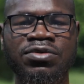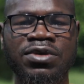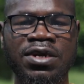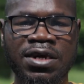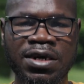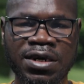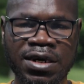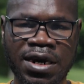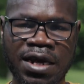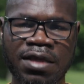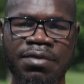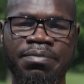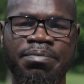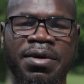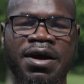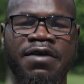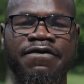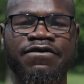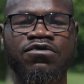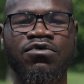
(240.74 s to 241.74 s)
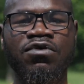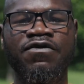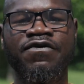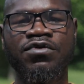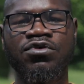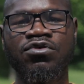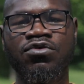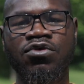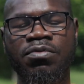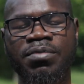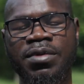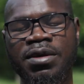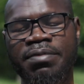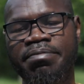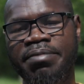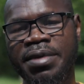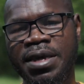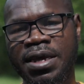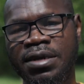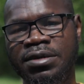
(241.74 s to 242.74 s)
on the right path to overcoming
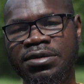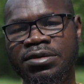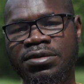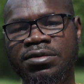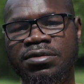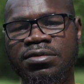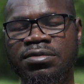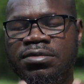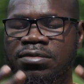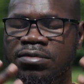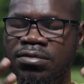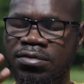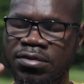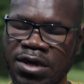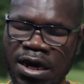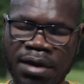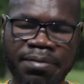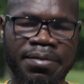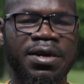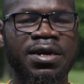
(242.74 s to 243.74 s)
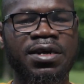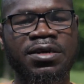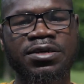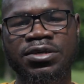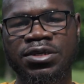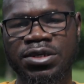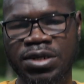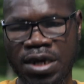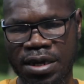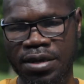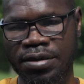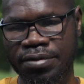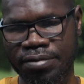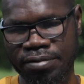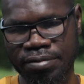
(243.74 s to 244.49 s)
being camera shy.